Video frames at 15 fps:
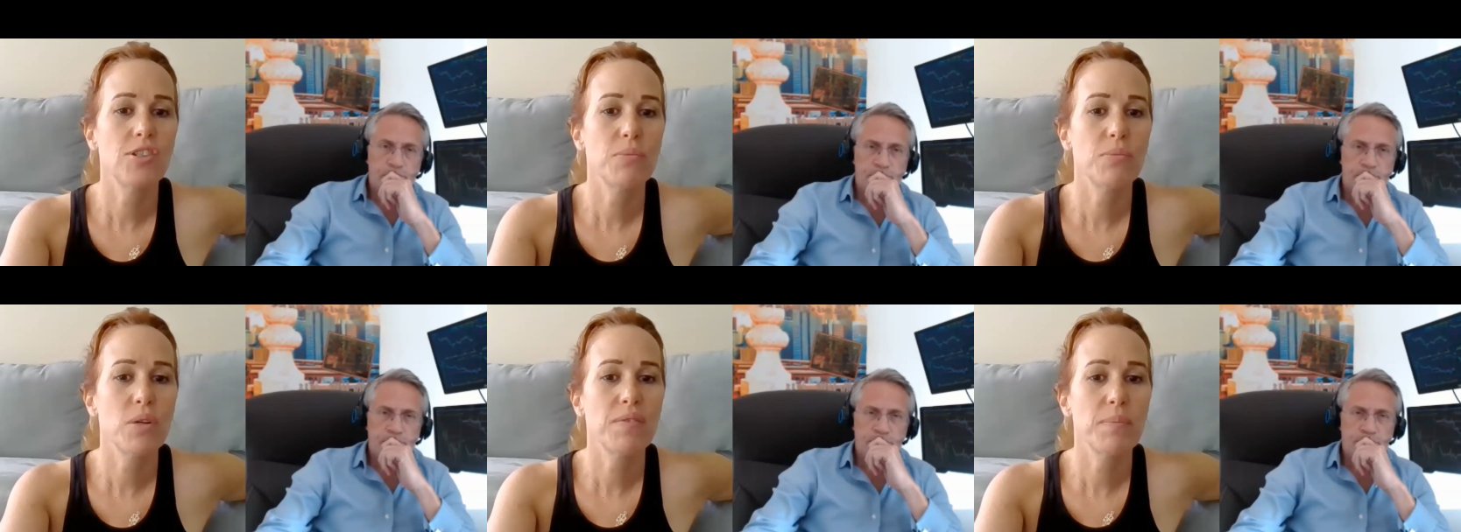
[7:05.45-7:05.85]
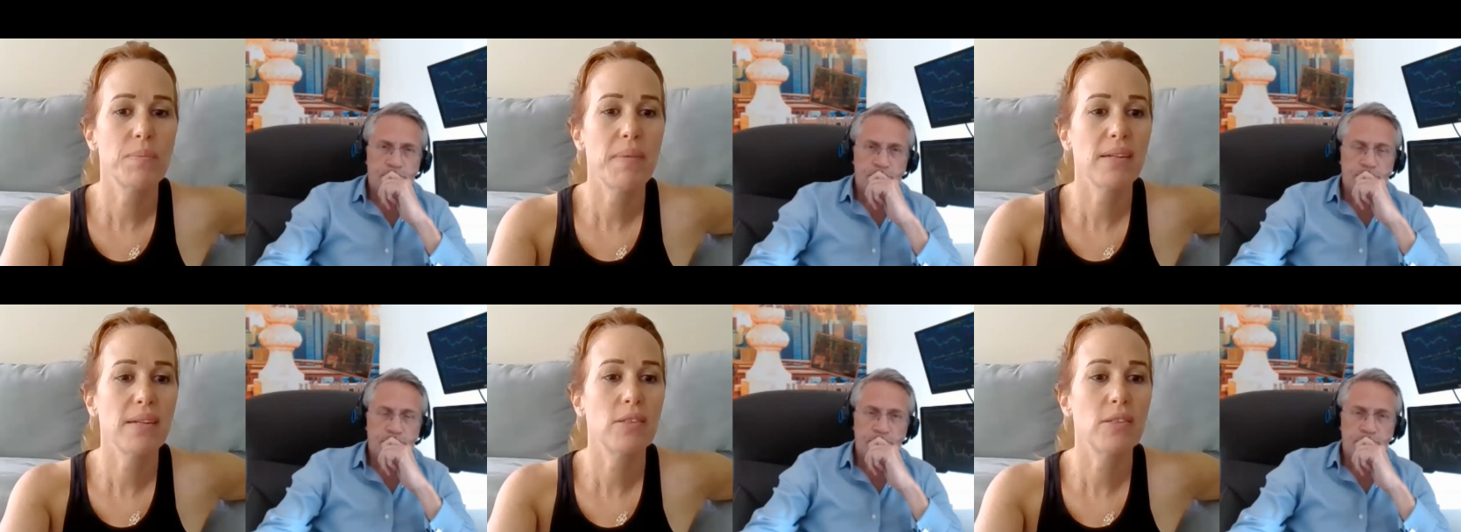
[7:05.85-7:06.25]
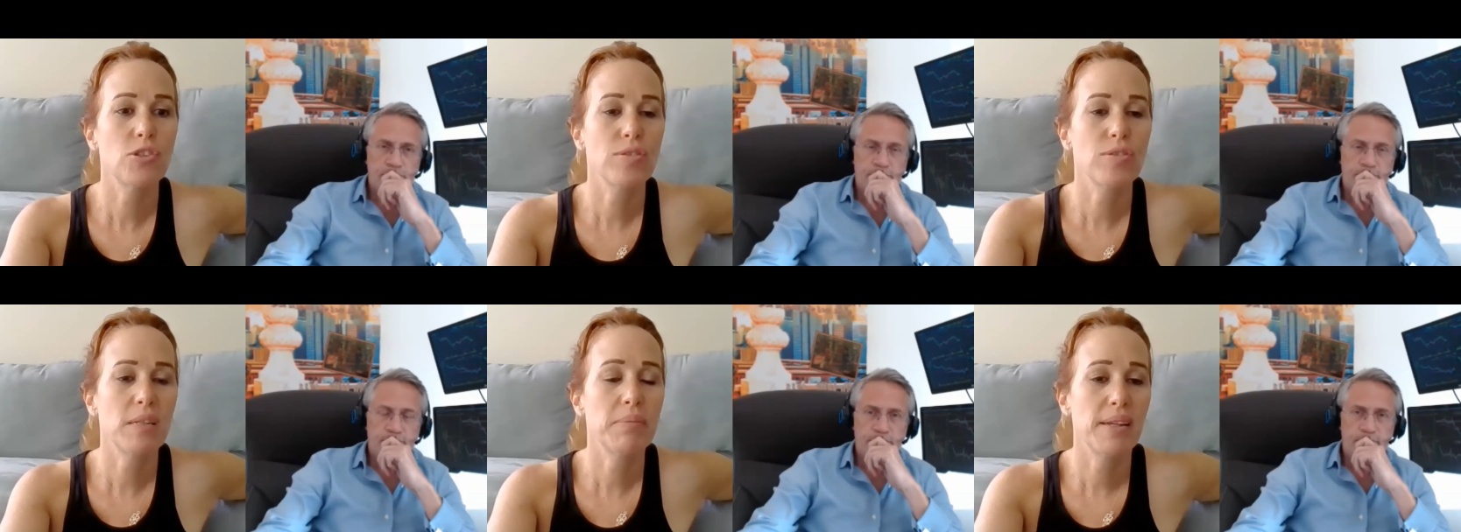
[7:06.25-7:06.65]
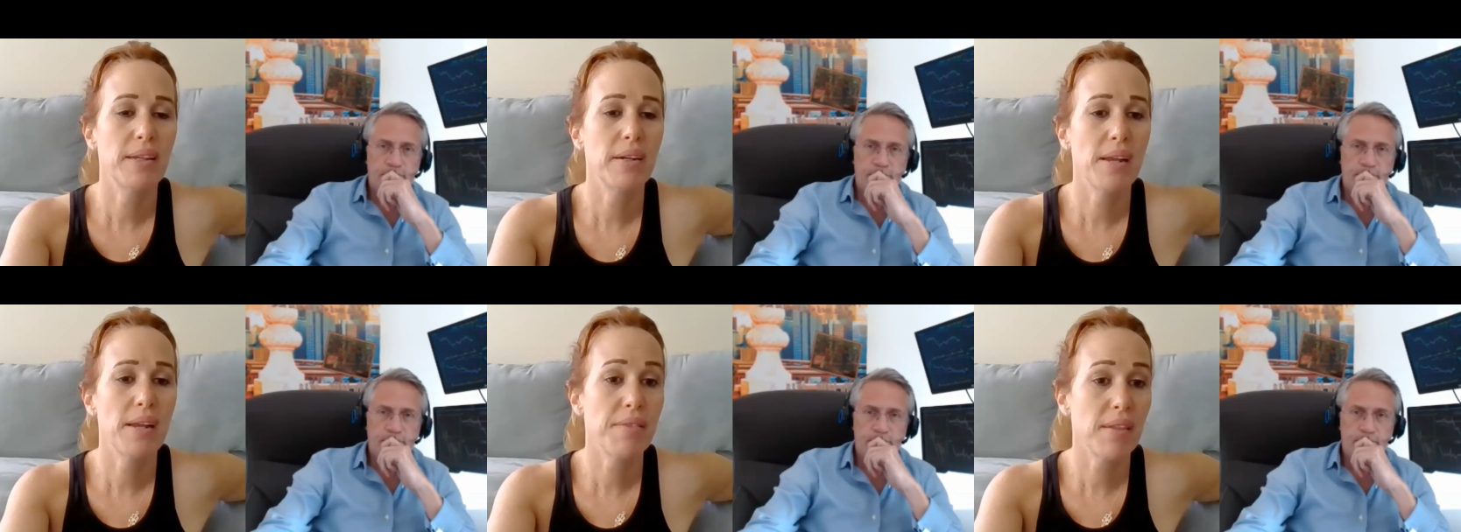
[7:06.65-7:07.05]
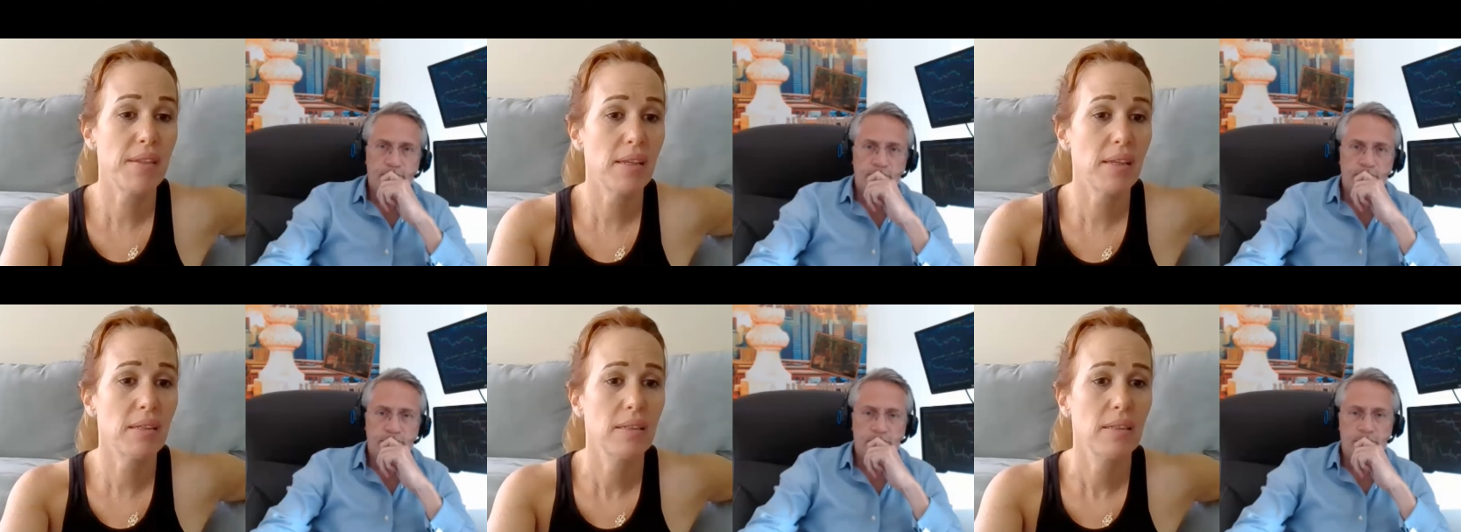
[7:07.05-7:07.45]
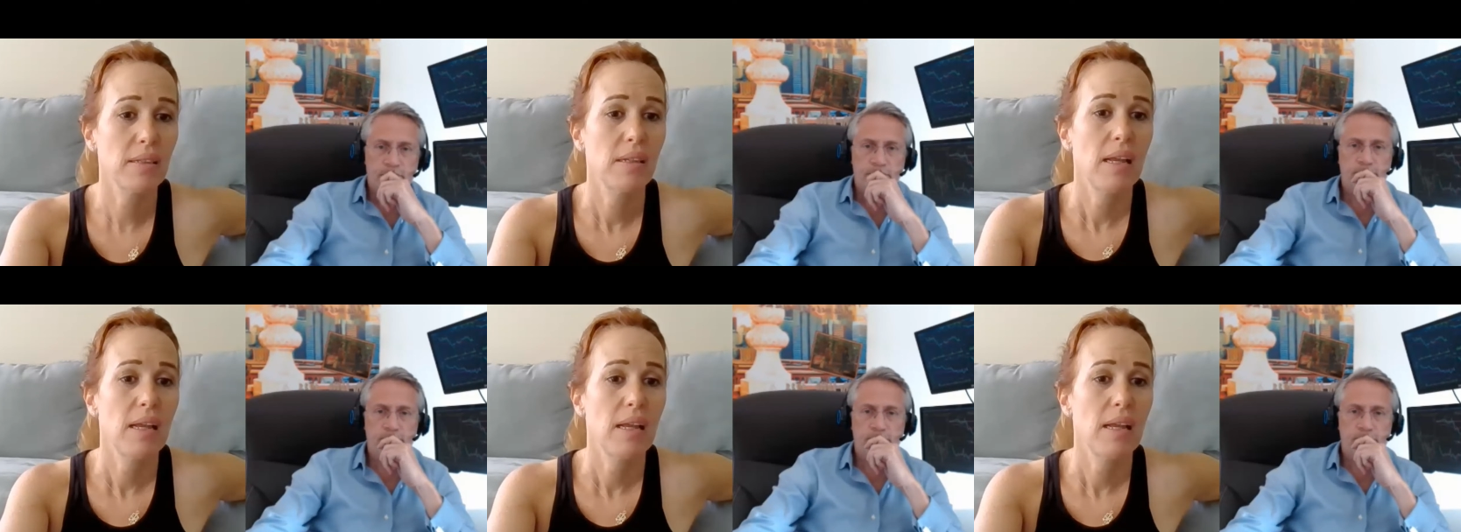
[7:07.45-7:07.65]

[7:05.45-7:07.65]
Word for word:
Speaker 1: I'm more of a back to trend player, I think.